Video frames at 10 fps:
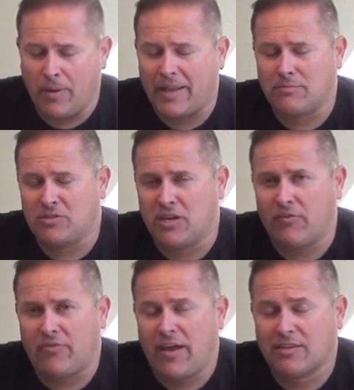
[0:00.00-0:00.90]
My name is
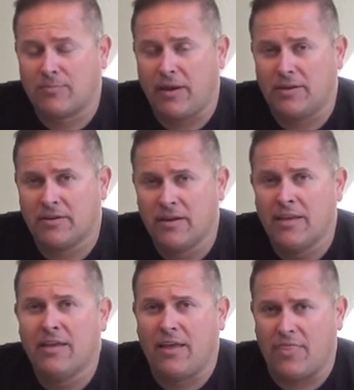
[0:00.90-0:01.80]
Jeff Fassbinder,
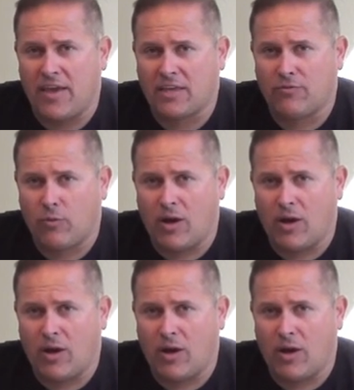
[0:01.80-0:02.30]
and thank you for